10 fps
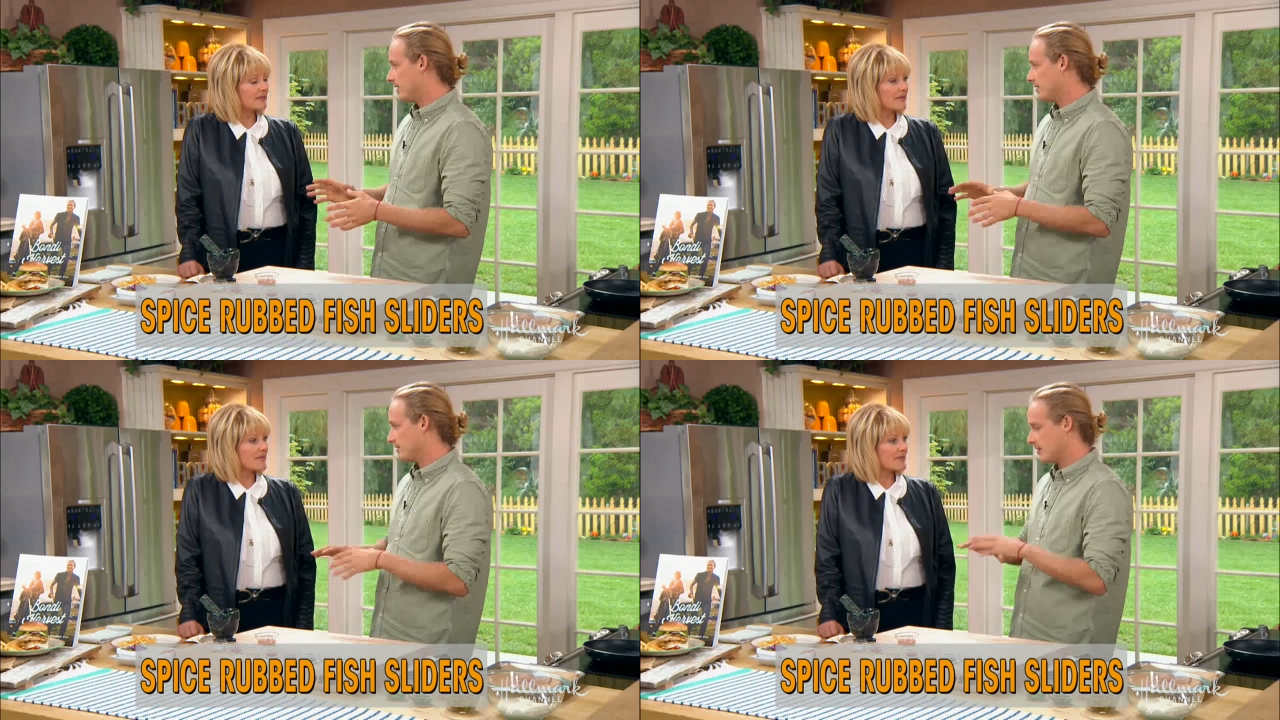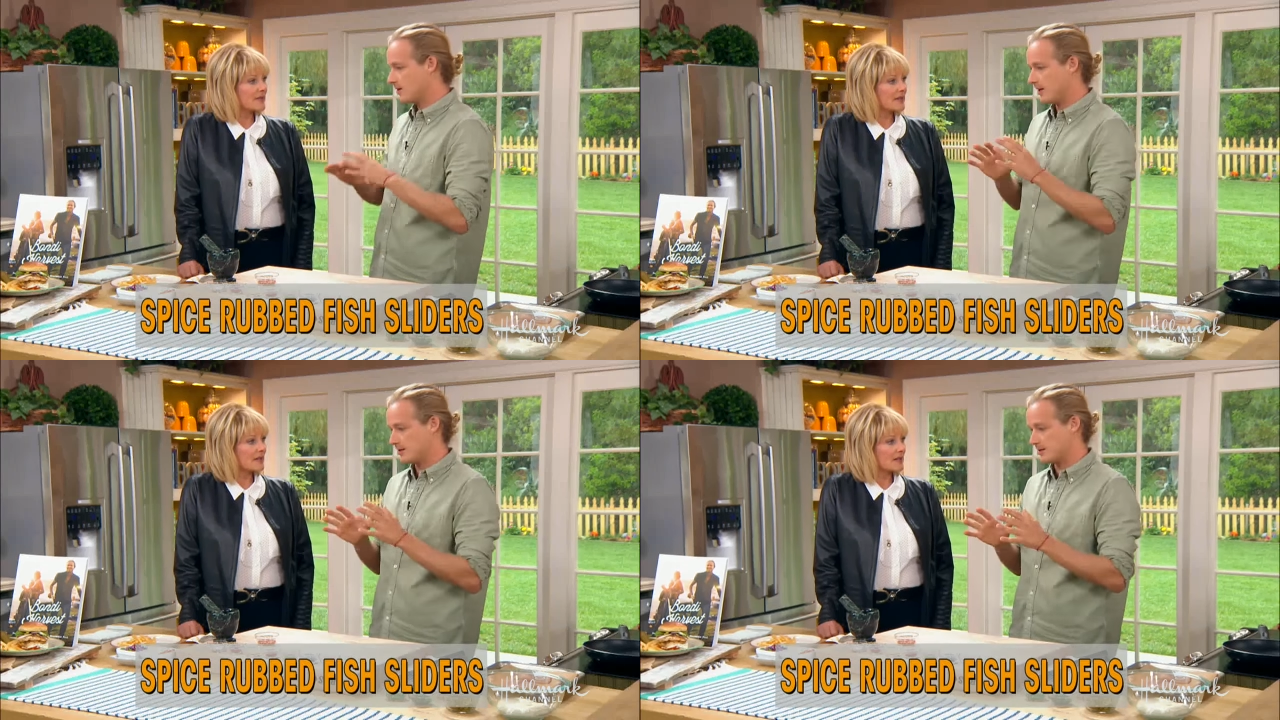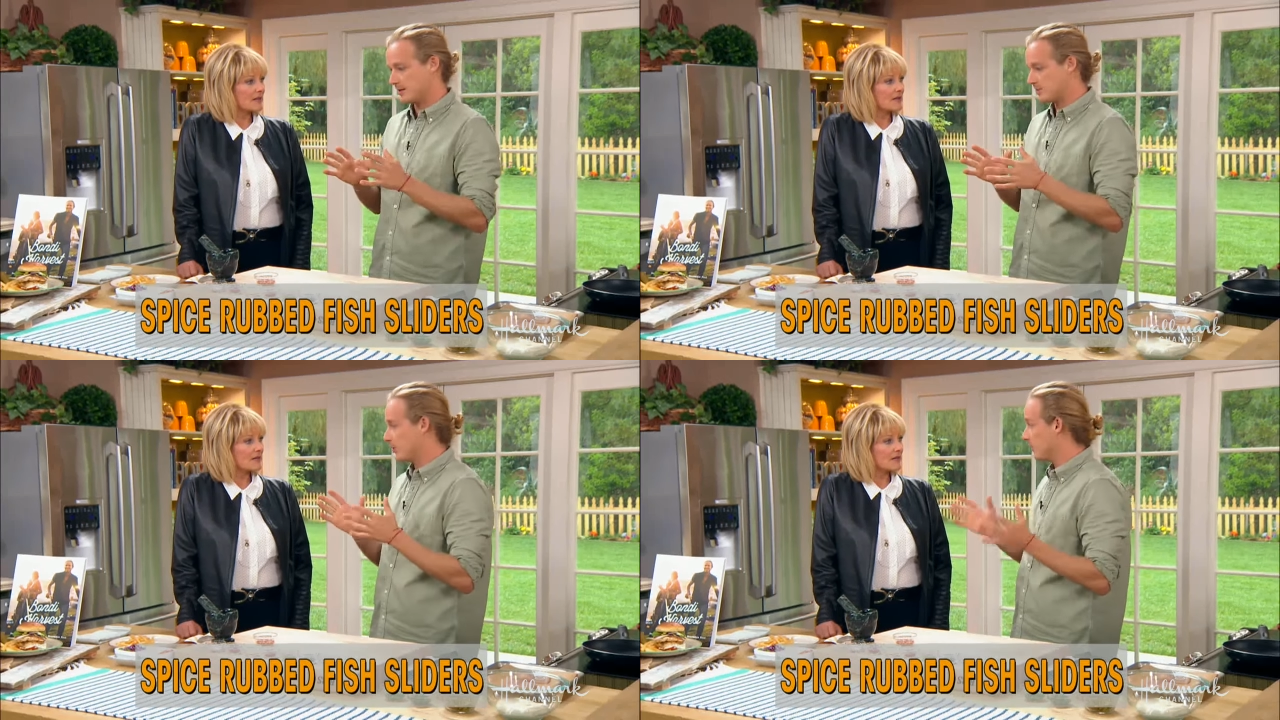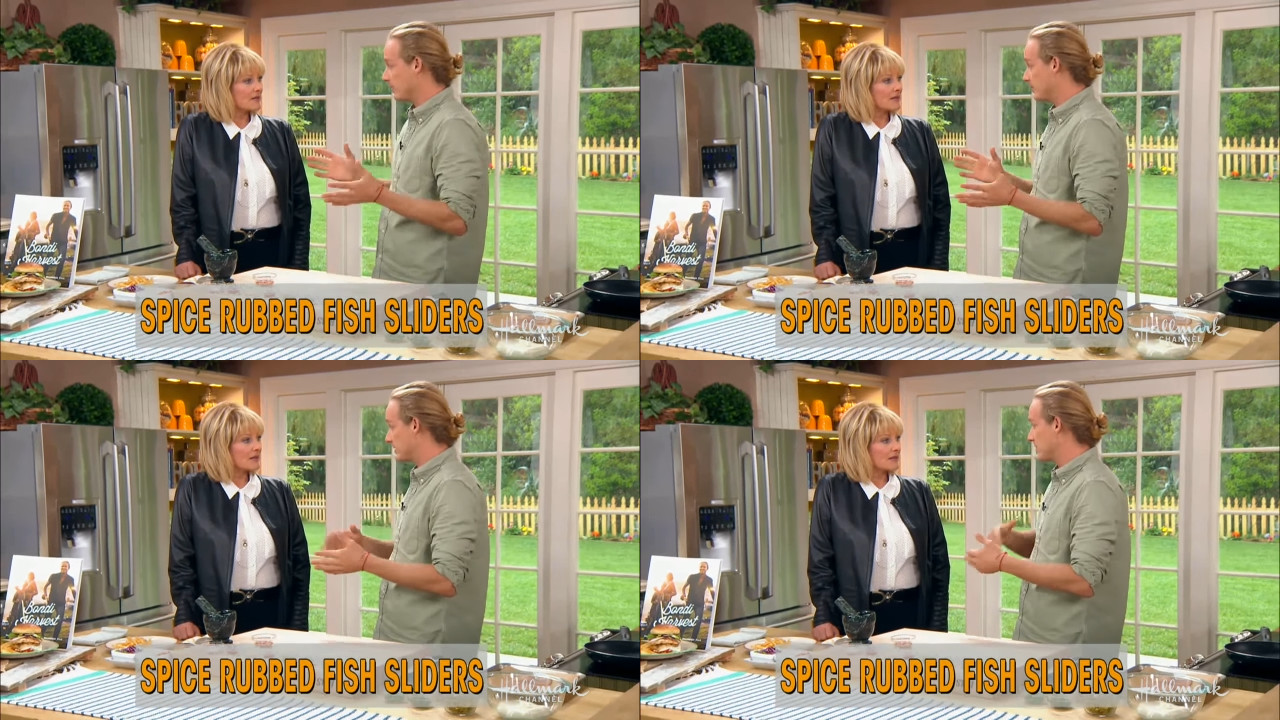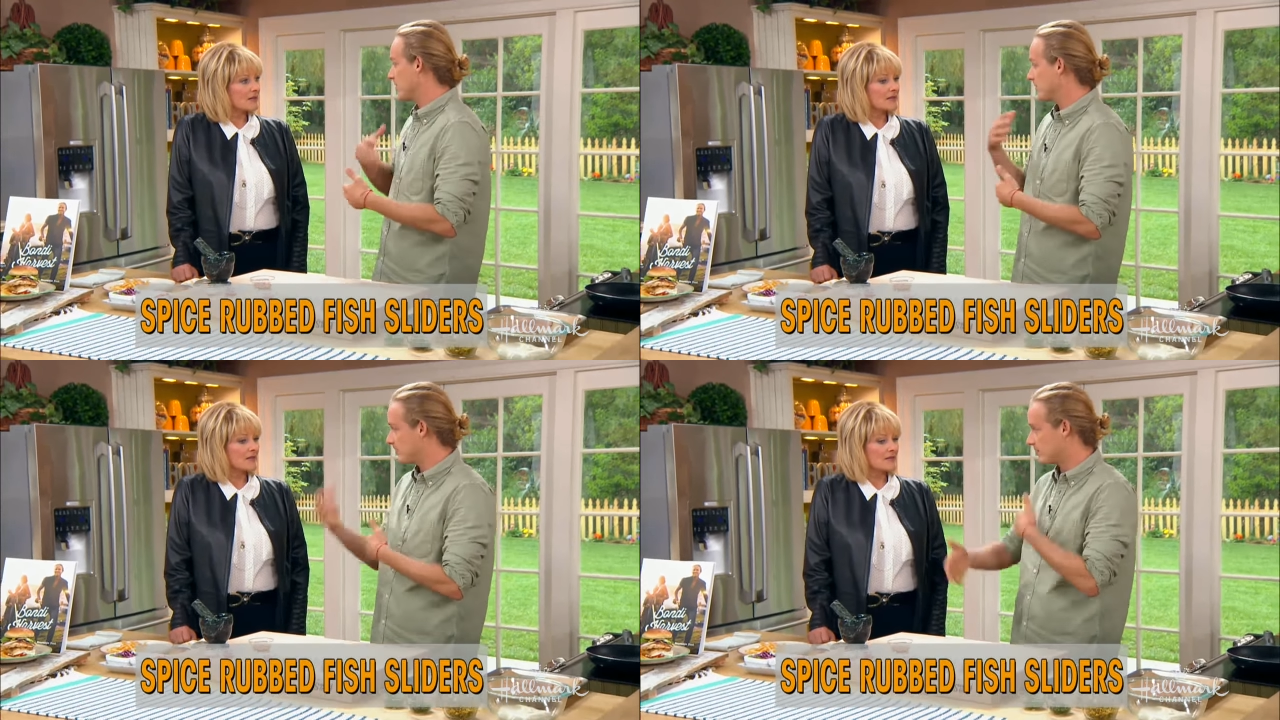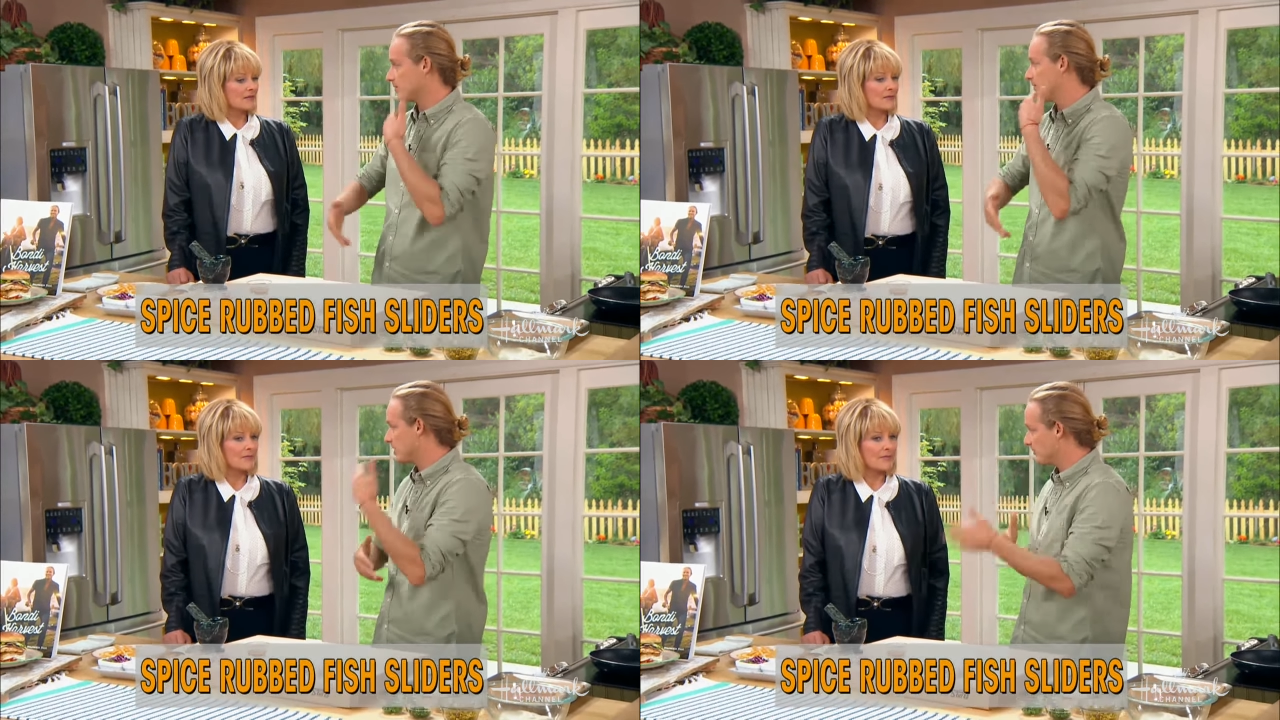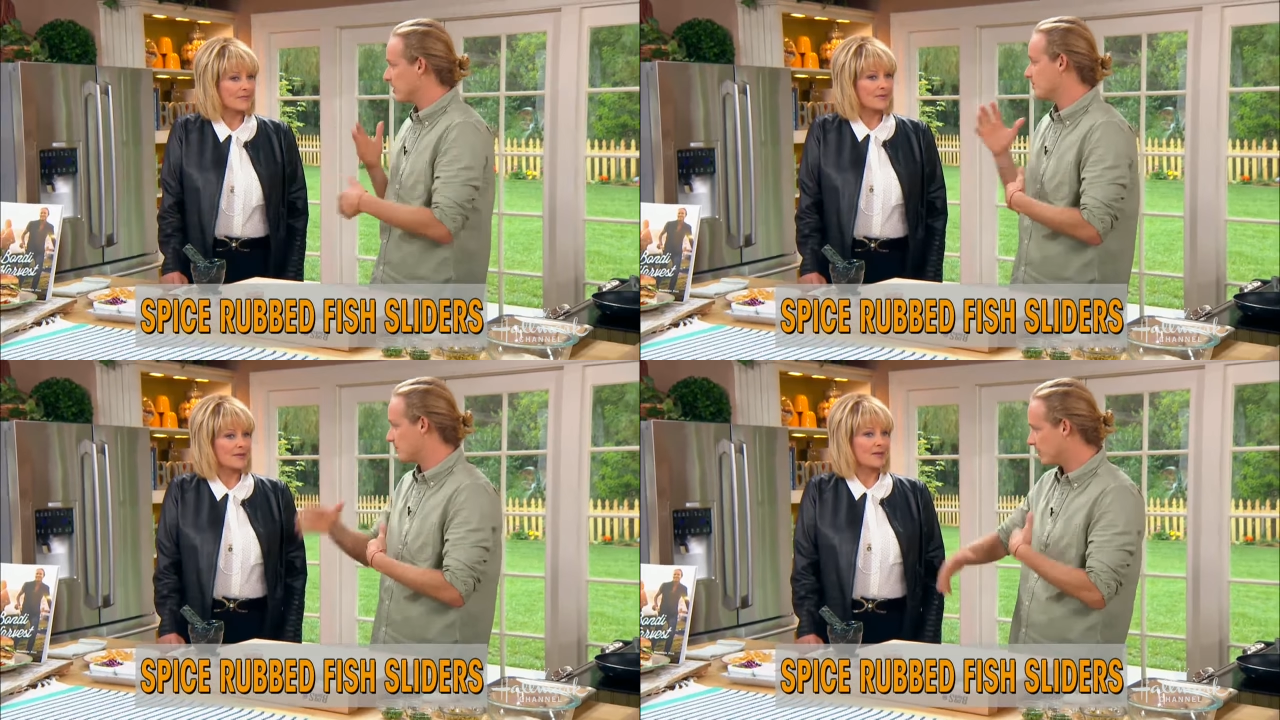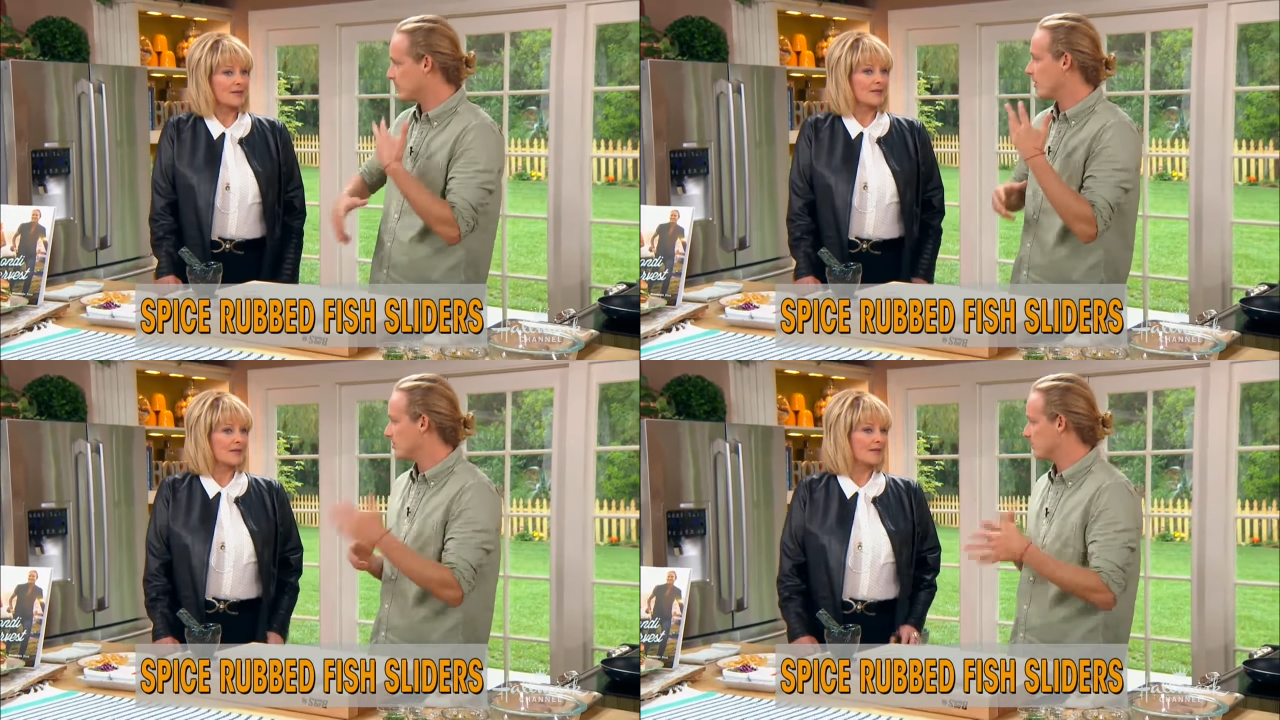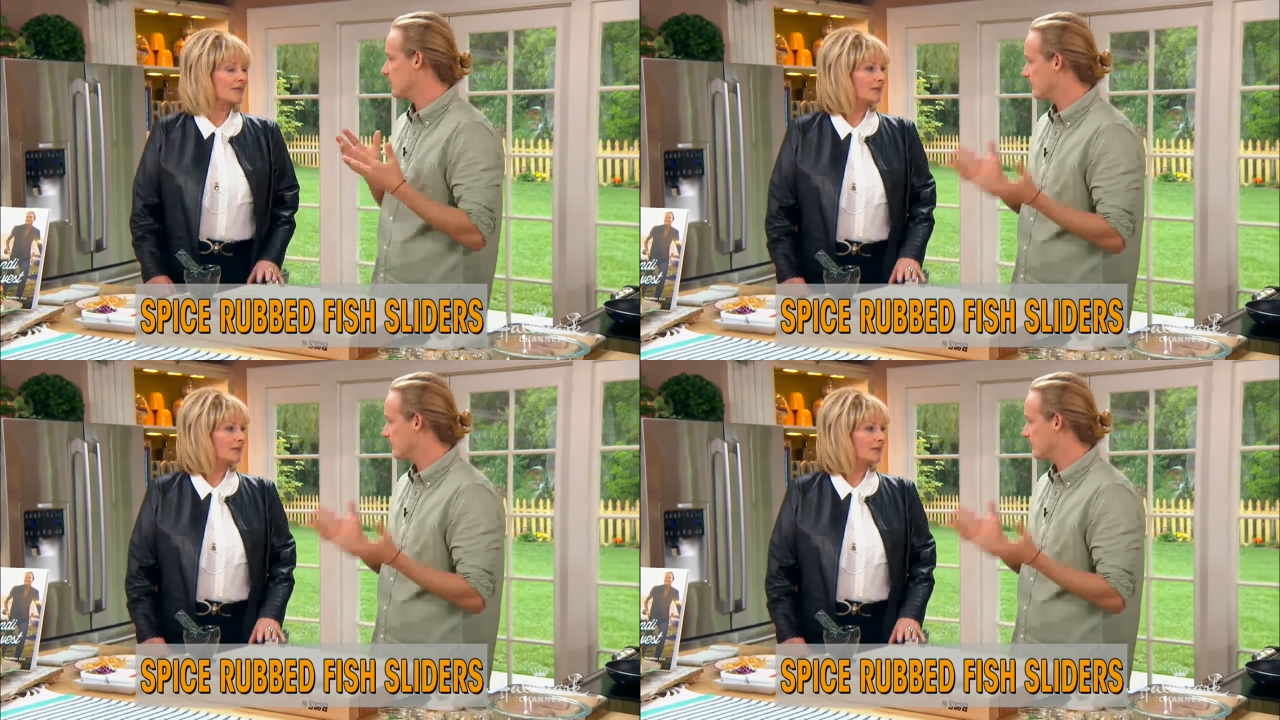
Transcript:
Speaker 1: it's, you know, it's perfect because it sort of redevelops and regrows really